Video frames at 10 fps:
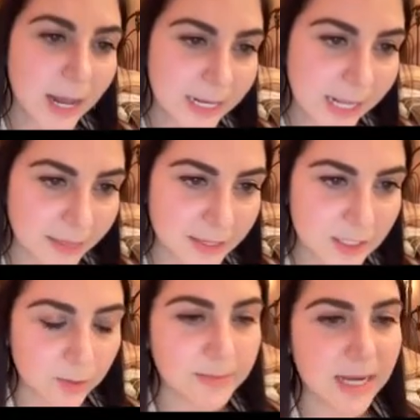And again,
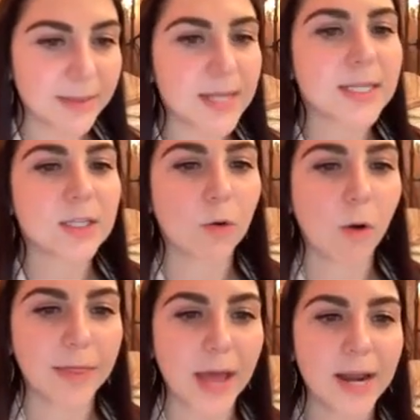this is what I'm saying. This is the
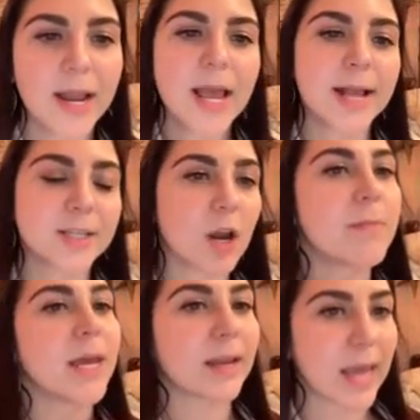one that is going
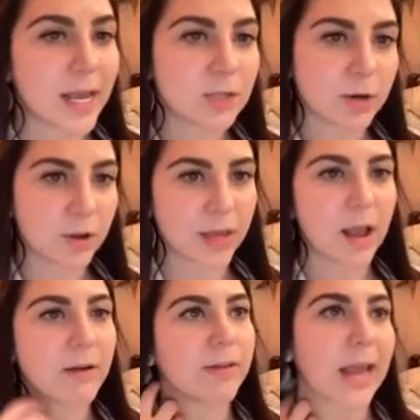to be in kids when you're
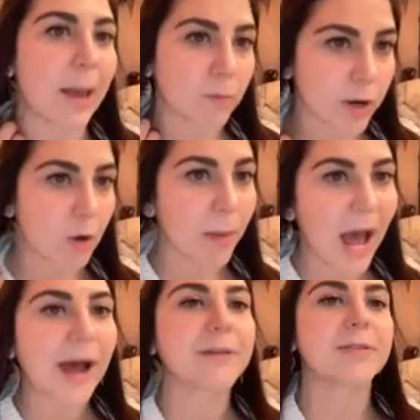thinking of like embryo
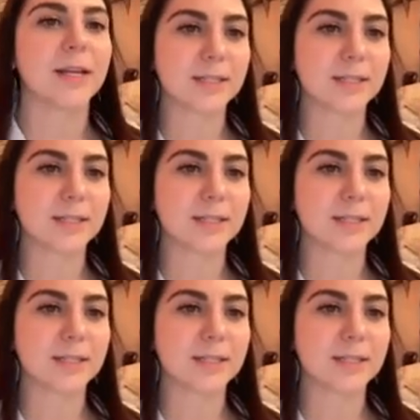path.